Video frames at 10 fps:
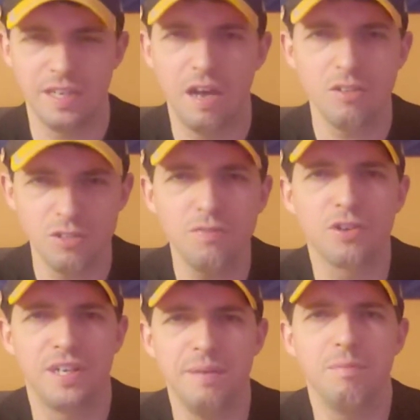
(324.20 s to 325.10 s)
also
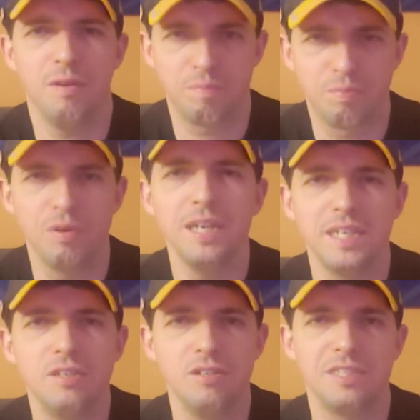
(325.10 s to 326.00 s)
for him, a pretty
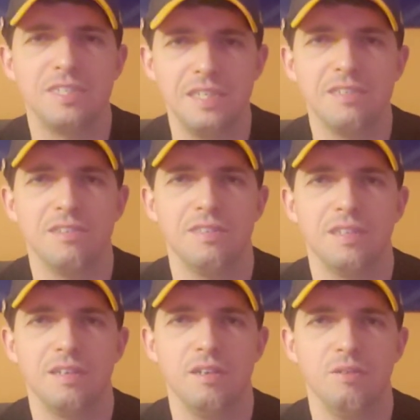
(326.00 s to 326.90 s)
good season
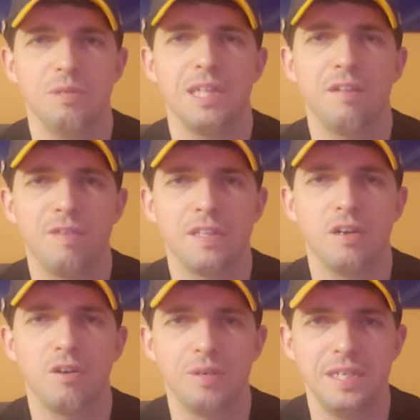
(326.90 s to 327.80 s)
with
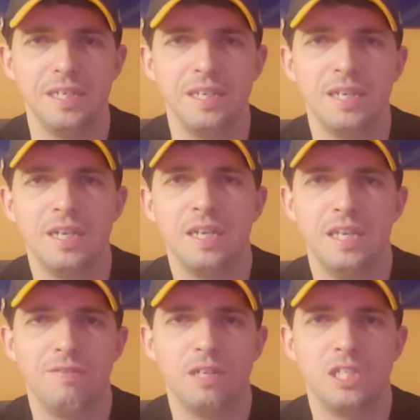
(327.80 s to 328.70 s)
AlphaTauri,
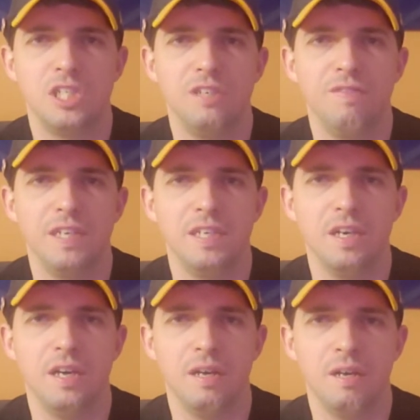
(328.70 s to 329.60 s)
even achieving
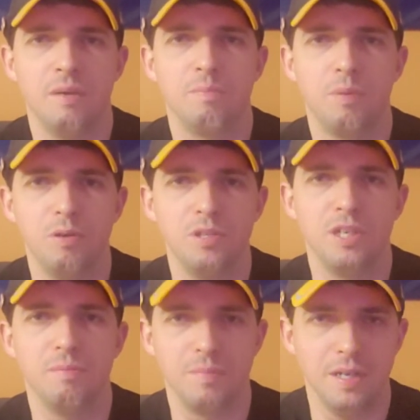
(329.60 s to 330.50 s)
a
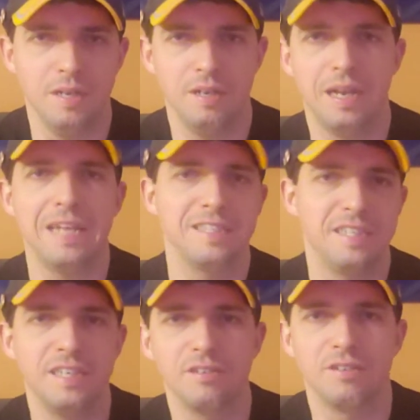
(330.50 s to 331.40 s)
podium last
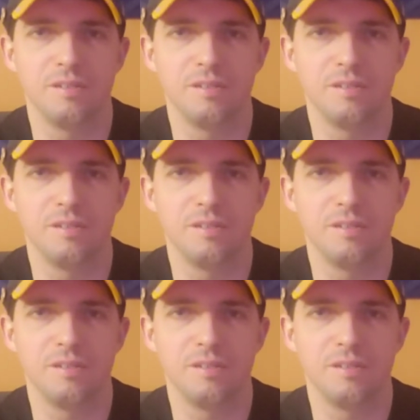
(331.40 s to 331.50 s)
year